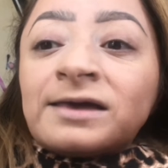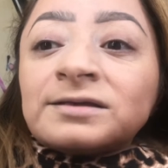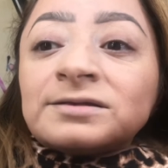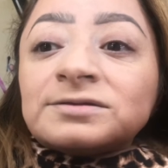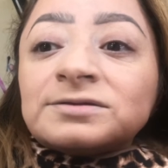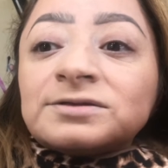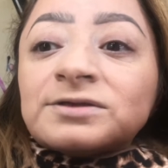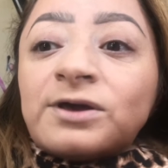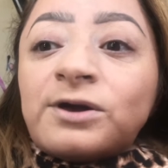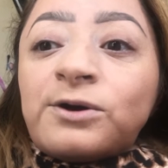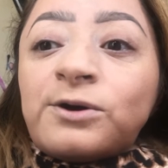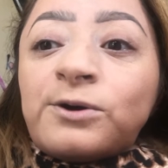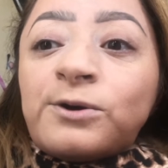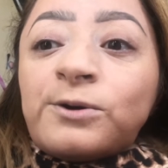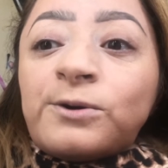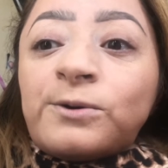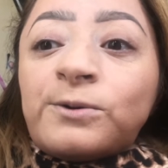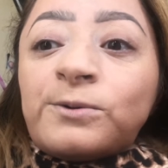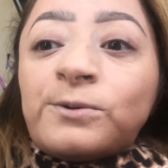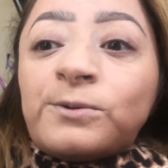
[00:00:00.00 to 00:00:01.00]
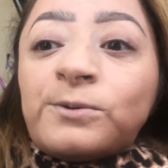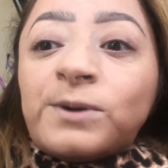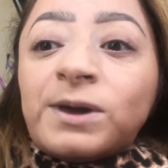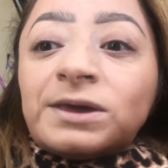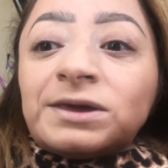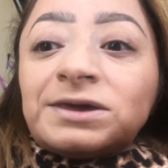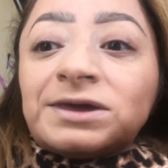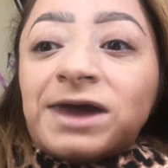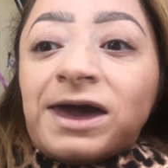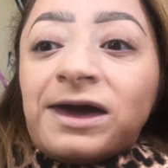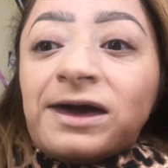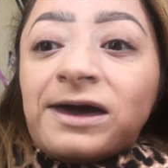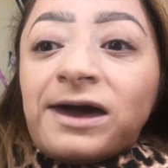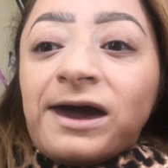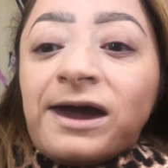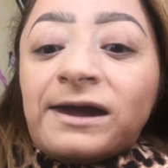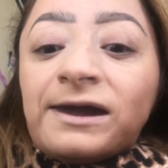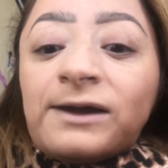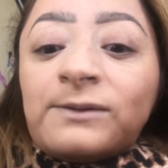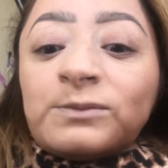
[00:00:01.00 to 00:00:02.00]
So yeah,
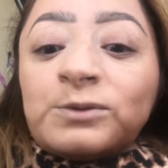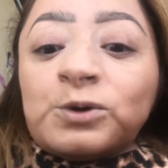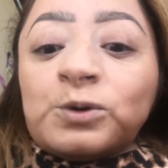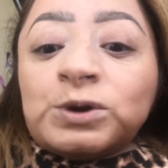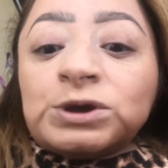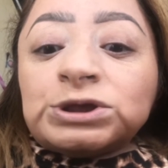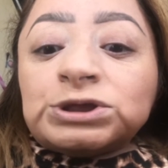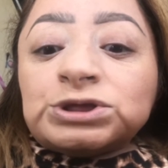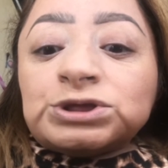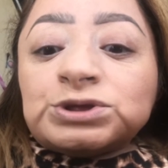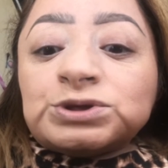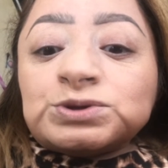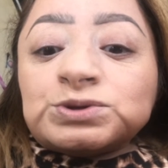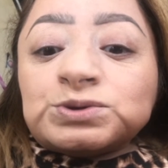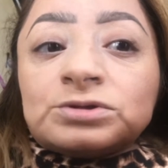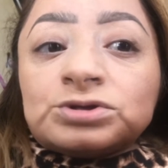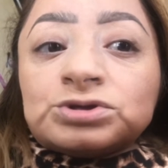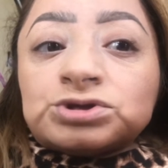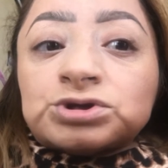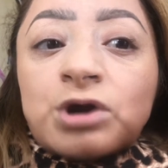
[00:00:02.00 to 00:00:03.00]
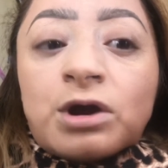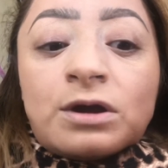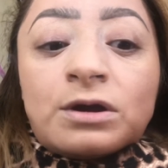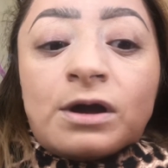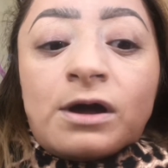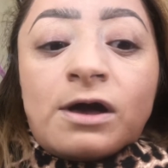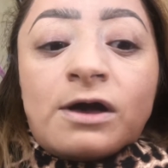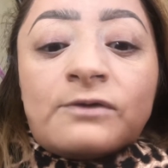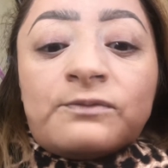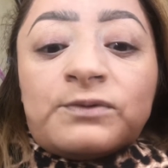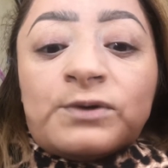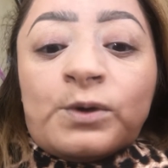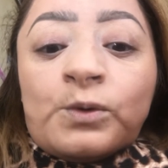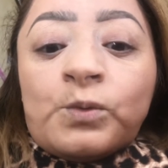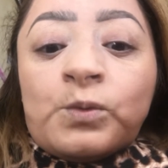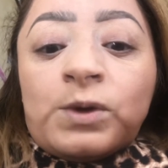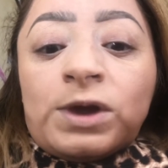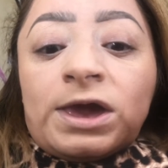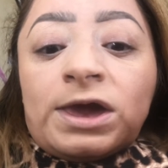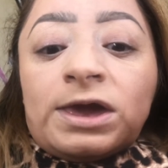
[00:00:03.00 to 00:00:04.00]
I am going to start off
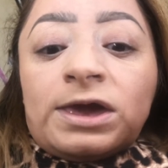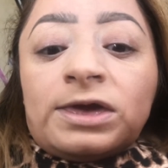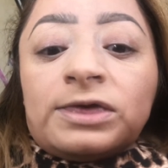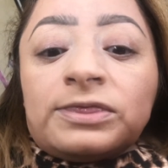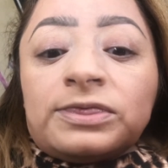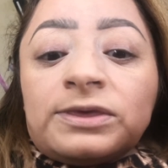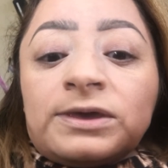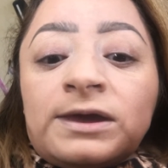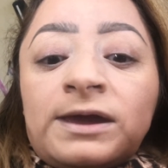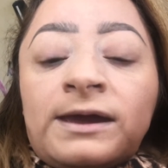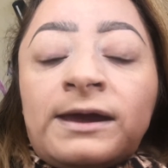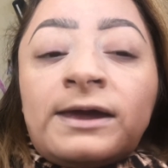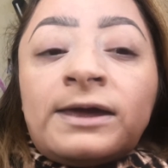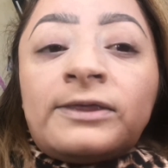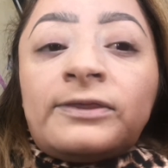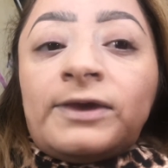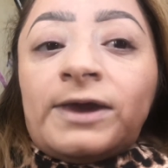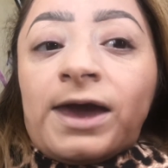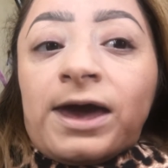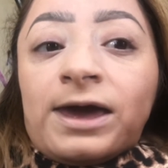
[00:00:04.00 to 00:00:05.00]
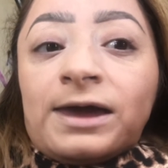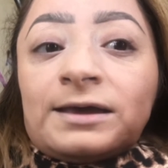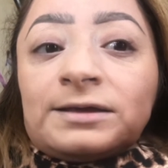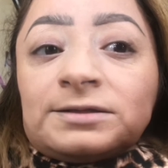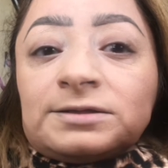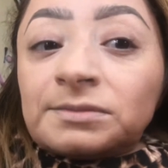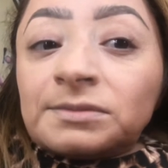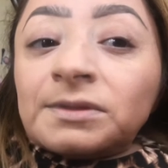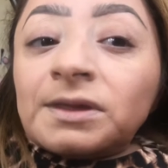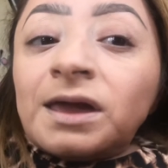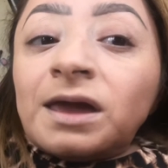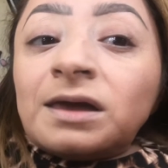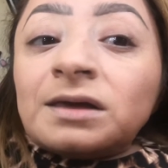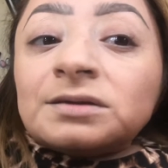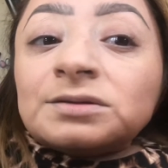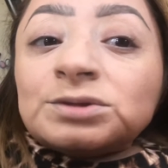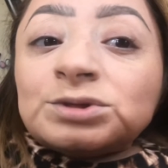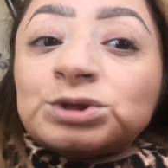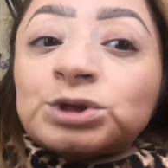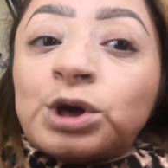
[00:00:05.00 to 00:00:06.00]
with the eyes.
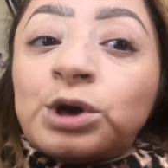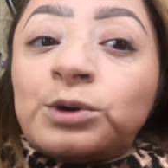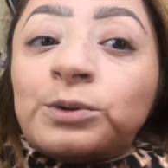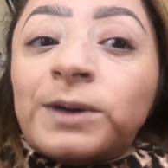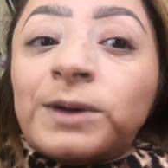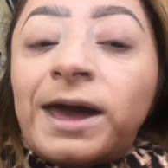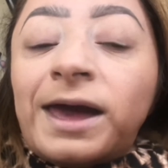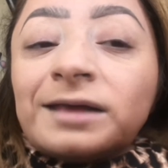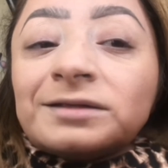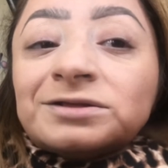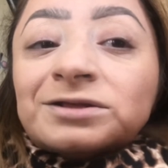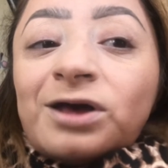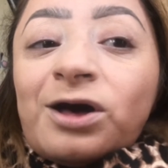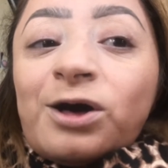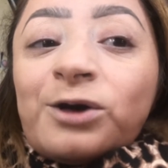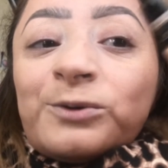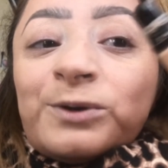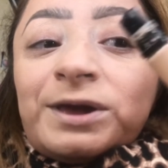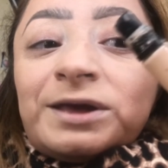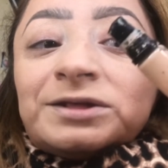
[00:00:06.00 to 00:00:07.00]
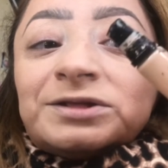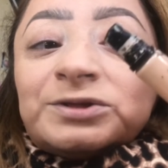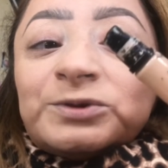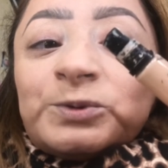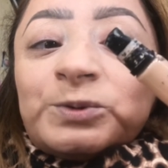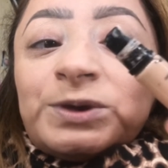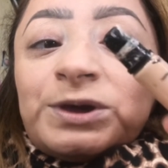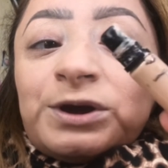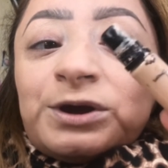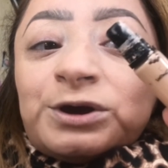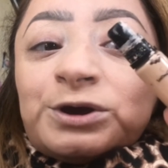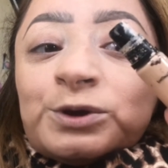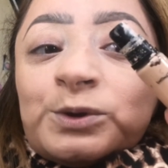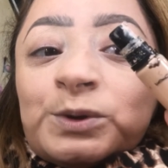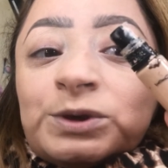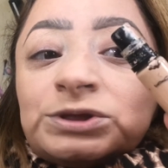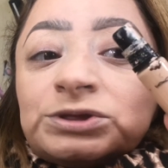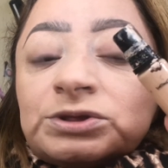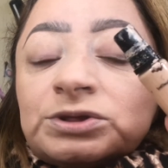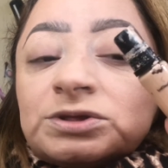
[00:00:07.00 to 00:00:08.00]
So as always, we are
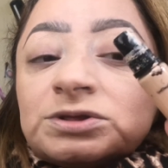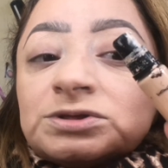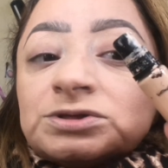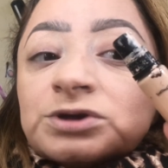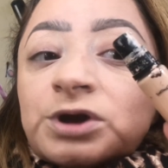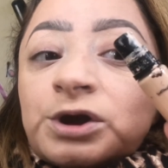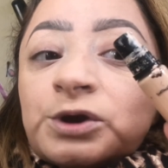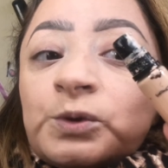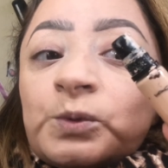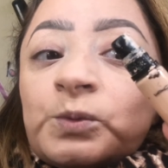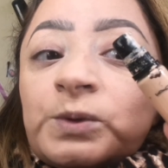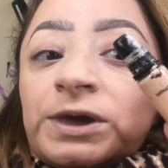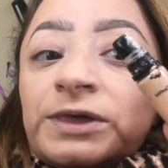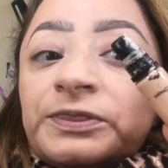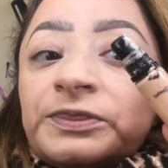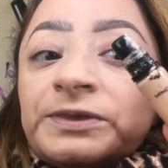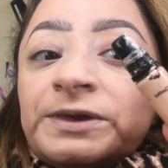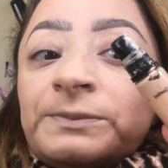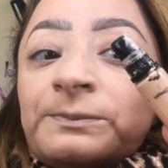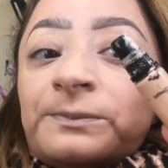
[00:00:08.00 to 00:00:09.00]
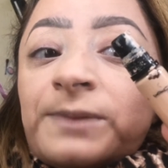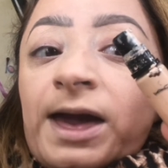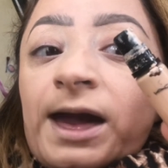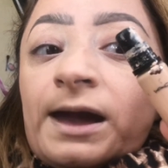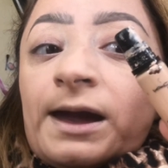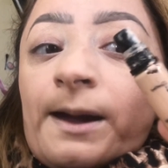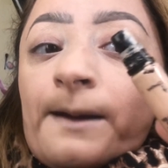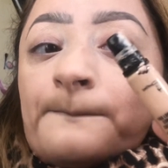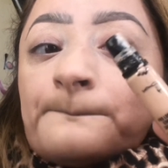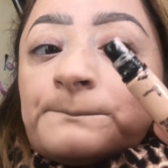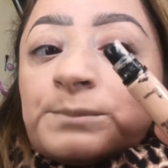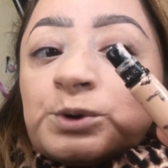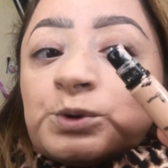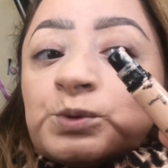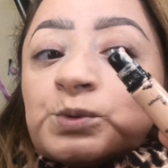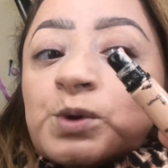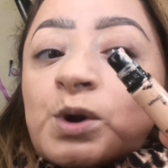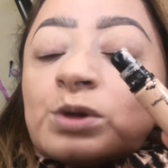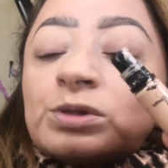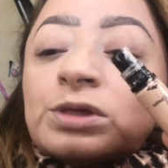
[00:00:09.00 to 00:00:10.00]
going to start with the MAC
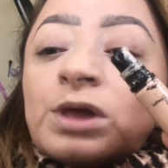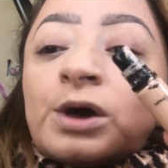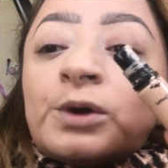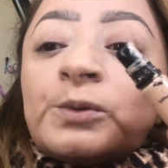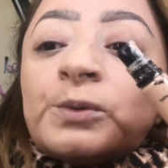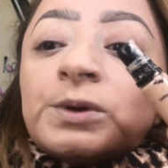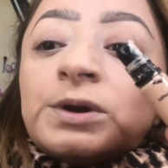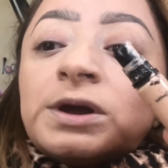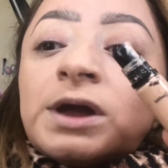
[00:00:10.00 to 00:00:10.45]
Pro Longwear